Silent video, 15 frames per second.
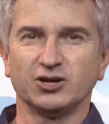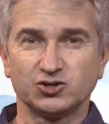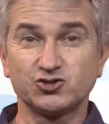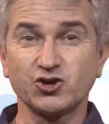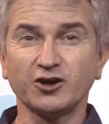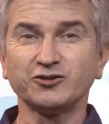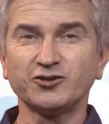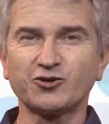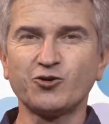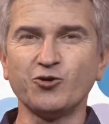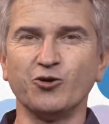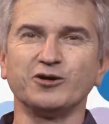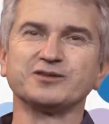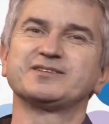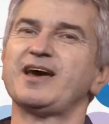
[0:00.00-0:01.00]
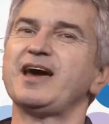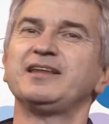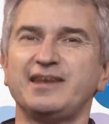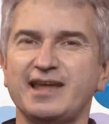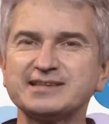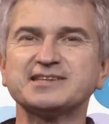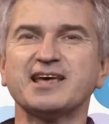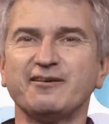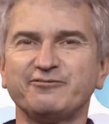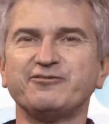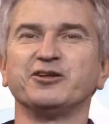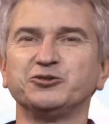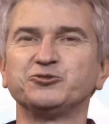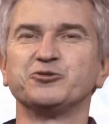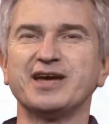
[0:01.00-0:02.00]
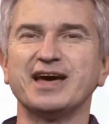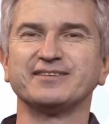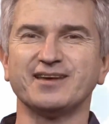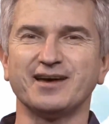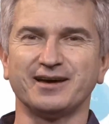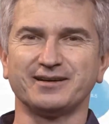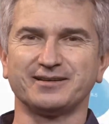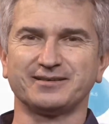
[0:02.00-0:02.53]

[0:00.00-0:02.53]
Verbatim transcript: Join the course and let's have fun together.